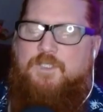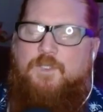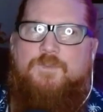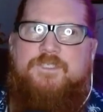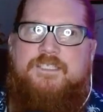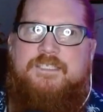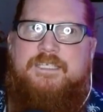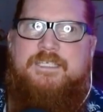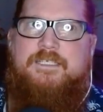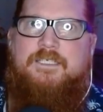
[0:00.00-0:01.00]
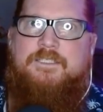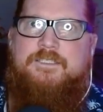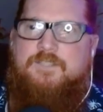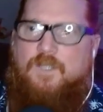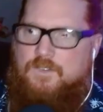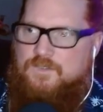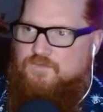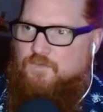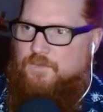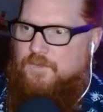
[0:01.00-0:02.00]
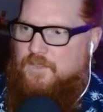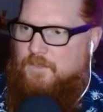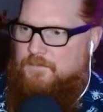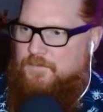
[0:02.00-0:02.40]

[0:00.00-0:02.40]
you don't see a Star Destroyer come